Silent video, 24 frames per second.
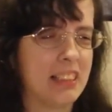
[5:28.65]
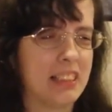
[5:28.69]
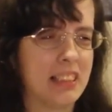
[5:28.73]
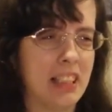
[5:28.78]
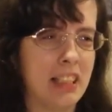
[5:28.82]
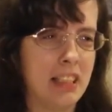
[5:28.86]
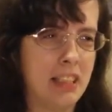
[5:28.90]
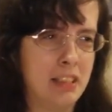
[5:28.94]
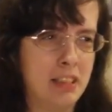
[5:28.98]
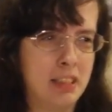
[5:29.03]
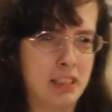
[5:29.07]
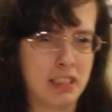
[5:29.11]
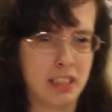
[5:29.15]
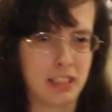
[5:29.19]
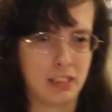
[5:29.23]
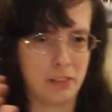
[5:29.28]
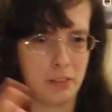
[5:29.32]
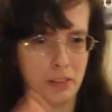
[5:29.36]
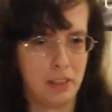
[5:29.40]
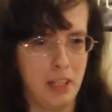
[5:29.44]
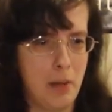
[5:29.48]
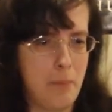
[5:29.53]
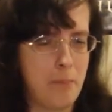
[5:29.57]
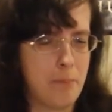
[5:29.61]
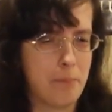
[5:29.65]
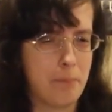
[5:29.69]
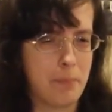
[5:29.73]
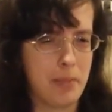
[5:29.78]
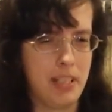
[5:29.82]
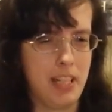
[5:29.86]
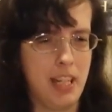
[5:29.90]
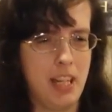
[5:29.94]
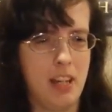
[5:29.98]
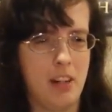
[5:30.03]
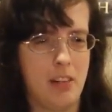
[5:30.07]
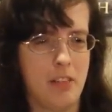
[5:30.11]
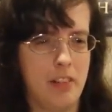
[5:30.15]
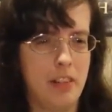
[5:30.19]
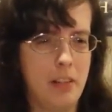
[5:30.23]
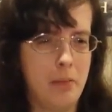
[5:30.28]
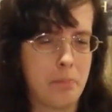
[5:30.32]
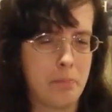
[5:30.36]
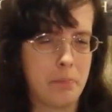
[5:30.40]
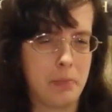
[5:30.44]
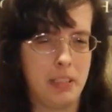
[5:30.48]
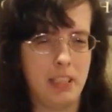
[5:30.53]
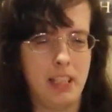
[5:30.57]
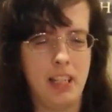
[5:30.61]
It's like you're just like going up and down,
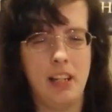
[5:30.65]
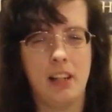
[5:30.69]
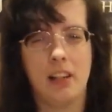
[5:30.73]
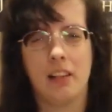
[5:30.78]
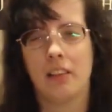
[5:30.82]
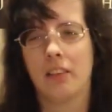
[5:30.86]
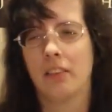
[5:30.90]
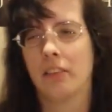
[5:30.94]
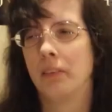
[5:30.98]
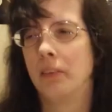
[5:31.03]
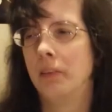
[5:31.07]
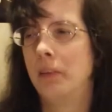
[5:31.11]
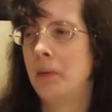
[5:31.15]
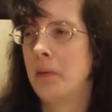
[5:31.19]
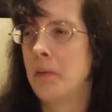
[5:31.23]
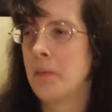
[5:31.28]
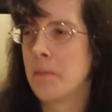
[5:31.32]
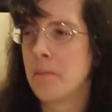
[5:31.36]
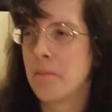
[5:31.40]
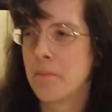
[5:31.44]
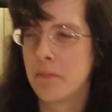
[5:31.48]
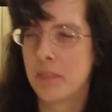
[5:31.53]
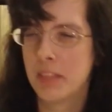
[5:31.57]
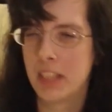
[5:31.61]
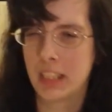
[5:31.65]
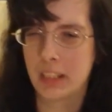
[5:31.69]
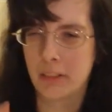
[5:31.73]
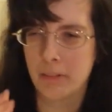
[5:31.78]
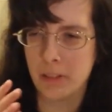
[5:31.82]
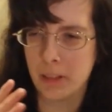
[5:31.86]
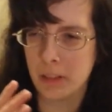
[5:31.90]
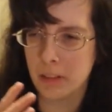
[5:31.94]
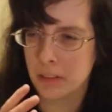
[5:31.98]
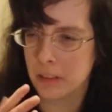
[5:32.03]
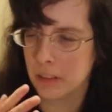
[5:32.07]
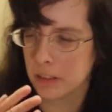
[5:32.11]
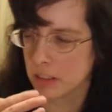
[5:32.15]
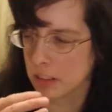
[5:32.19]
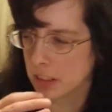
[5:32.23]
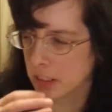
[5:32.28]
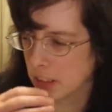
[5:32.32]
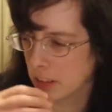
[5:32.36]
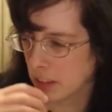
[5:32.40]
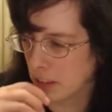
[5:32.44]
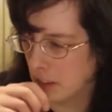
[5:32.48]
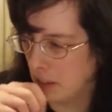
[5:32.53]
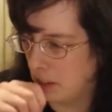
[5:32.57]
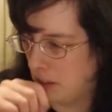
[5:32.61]
up and down, like a roller
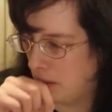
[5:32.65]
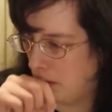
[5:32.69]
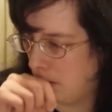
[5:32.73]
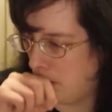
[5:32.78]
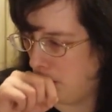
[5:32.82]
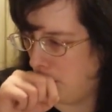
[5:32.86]
coaster.